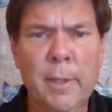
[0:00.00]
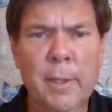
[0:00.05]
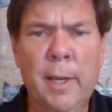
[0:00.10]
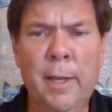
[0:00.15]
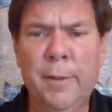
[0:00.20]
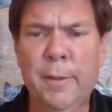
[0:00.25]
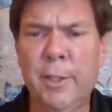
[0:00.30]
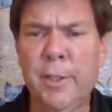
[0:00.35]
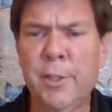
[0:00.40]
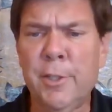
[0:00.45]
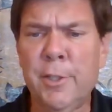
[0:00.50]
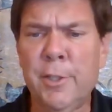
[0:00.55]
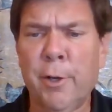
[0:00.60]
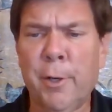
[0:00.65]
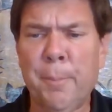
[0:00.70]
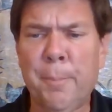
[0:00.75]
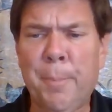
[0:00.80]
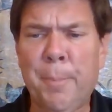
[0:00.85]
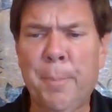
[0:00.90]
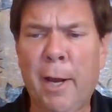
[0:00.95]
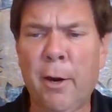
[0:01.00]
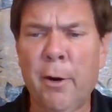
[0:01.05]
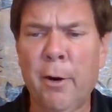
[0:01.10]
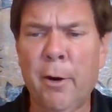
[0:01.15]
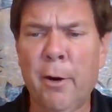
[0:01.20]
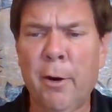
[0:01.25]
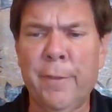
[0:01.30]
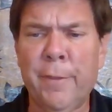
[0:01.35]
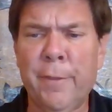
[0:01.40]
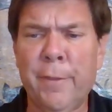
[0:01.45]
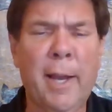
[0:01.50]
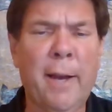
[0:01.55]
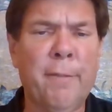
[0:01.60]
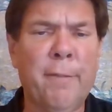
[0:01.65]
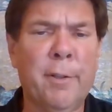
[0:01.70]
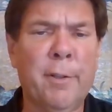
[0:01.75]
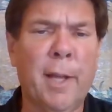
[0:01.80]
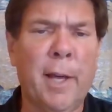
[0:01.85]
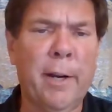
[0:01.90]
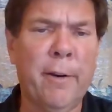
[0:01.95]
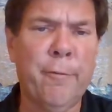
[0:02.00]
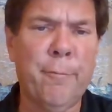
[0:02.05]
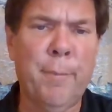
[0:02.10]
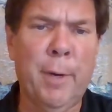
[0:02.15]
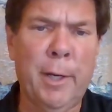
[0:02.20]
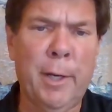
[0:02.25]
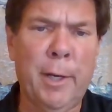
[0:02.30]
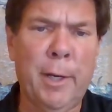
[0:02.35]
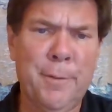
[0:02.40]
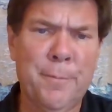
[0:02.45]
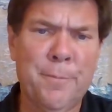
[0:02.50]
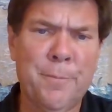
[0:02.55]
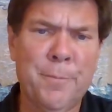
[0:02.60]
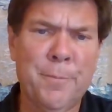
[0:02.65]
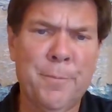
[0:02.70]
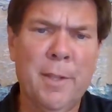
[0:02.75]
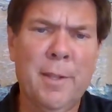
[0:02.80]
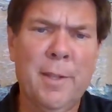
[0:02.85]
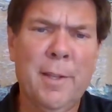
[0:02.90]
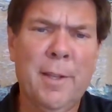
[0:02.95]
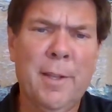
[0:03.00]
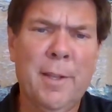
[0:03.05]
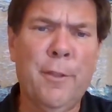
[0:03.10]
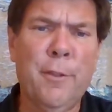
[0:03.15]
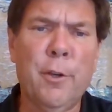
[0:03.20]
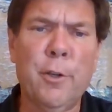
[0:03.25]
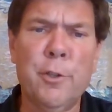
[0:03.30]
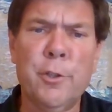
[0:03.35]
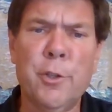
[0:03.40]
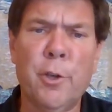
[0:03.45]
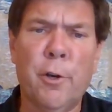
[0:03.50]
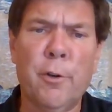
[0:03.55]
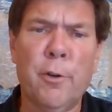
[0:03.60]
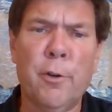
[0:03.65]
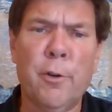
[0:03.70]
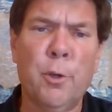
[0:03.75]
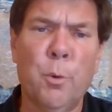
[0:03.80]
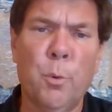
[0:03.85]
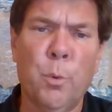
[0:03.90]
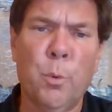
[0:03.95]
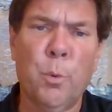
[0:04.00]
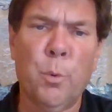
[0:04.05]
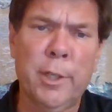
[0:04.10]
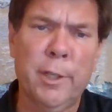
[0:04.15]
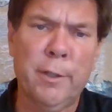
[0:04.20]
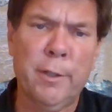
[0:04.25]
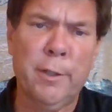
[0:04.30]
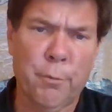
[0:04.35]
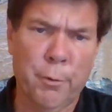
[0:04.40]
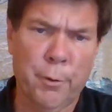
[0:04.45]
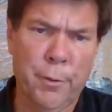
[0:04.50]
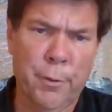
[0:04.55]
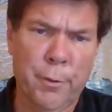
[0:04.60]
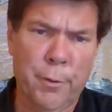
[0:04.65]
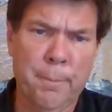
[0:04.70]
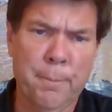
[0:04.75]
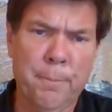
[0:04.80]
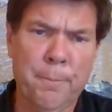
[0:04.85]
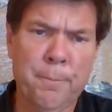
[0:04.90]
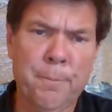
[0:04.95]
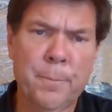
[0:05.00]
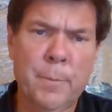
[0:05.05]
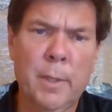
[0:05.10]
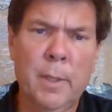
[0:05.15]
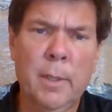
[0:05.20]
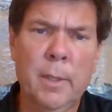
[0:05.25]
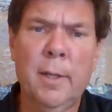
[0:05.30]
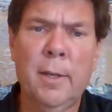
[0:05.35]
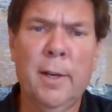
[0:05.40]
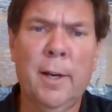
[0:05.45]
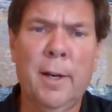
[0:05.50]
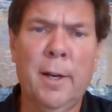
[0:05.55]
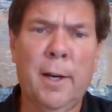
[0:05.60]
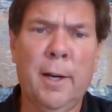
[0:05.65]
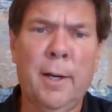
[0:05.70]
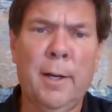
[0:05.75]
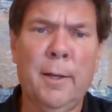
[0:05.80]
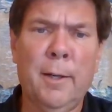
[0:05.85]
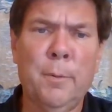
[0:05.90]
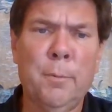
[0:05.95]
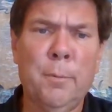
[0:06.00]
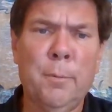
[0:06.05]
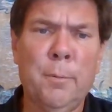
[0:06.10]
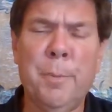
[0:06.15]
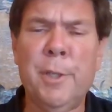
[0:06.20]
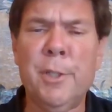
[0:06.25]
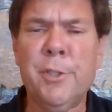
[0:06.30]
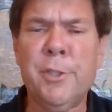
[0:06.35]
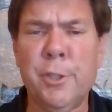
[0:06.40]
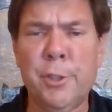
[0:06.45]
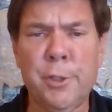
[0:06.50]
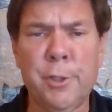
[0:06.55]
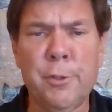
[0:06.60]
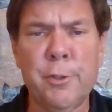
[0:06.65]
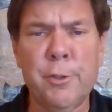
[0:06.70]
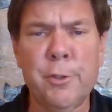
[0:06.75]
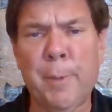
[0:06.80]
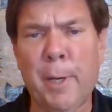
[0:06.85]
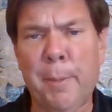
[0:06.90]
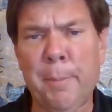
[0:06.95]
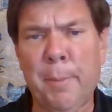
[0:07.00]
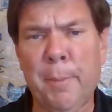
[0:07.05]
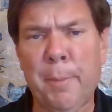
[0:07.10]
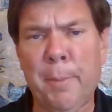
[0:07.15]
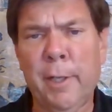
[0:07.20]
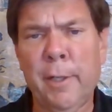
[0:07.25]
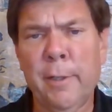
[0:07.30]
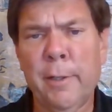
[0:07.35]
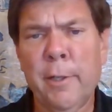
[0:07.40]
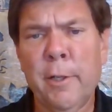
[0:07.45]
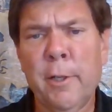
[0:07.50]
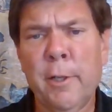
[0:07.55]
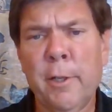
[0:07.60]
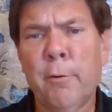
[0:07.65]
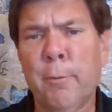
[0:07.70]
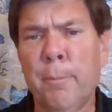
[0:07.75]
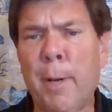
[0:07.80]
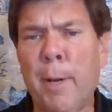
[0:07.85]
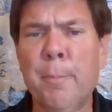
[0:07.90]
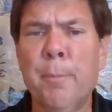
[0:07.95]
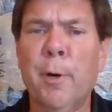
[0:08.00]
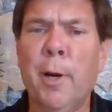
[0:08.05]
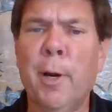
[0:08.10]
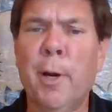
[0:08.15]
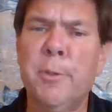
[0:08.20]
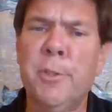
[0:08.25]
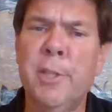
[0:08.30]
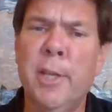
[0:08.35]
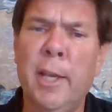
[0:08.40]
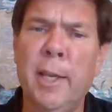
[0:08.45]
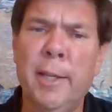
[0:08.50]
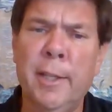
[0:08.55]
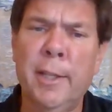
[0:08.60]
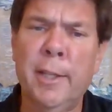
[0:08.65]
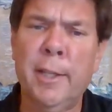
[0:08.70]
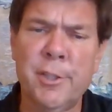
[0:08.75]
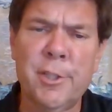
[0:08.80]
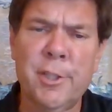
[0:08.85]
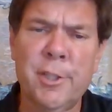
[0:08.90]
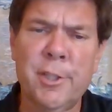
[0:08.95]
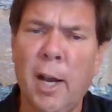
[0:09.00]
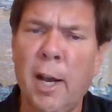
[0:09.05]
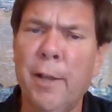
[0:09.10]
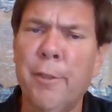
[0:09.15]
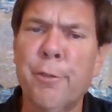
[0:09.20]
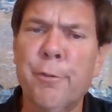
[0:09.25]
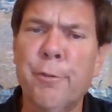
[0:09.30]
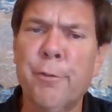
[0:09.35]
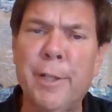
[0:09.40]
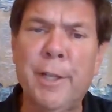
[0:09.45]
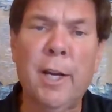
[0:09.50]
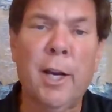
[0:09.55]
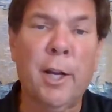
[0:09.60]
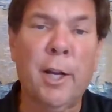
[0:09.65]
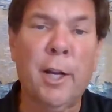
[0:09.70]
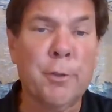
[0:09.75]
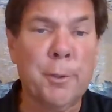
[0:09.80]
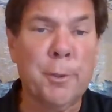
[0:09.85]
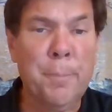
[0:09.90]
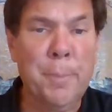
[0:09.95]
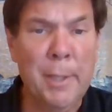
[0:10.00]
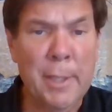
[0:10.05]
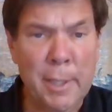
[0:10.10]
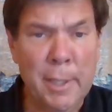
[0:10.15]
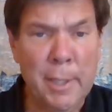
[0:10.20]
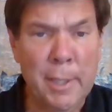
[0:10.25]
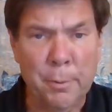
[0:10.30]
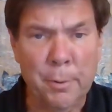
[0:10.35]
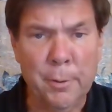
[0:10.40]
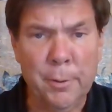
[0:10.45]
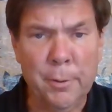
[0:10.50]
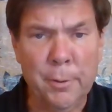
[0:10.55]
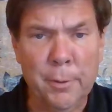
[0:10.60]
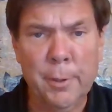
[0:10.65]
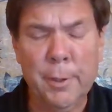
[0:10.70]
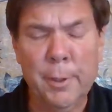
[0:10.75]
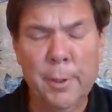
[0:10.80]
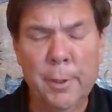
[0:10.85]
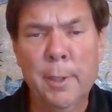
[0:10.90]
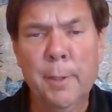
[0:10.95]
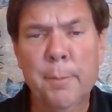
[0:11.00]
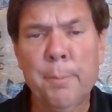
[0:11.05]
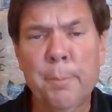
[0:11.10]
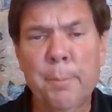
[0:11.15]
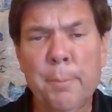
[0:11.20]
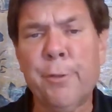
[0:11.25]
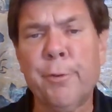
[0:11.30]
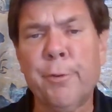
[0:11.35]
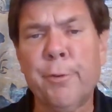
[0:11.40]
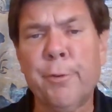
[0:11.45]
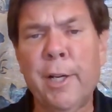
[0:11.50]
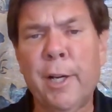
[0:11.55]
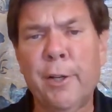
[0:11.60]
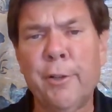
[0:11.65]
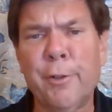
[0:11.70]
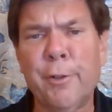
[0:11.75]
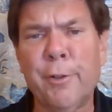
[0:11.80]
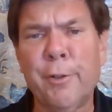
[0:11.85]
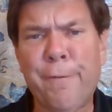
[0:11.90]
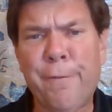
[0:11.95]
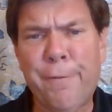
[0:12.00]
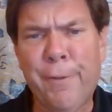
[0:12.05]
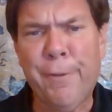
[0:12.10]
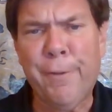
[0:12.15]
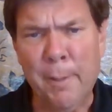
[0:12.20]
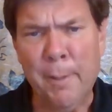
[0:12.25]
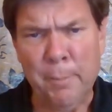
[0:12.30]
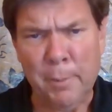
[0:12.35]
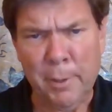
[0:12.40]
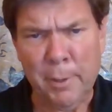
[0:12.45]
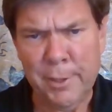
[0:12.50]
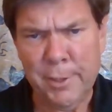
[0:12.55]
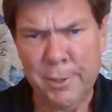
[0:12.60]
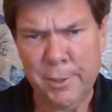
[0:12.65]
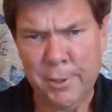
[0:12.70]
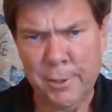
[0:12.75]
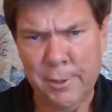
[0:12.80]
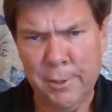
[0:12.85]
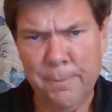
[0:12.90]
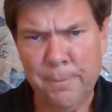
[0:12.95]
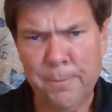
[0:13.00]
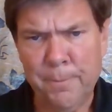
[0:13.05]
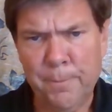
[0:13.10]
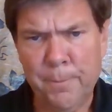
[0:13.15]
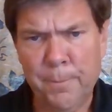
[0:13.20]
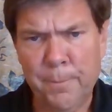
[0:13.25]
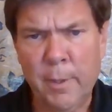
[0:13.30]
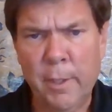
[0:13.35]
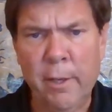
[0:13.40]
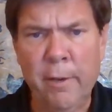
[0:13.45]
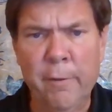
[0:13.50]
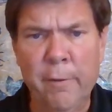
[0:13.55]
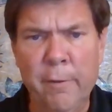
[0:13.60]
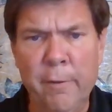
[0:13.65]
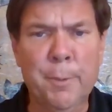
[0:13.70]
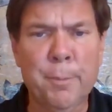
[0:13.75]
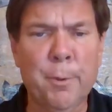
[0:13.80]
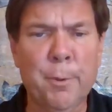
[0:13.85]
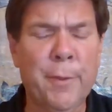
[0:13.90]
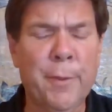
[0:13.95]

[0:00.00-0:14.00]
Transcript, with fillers: And these are in power and they have a lot of money, and those also working for them uh, will be seduced by money. Remember, I'm saying it is not 300 people, but 300 families of people.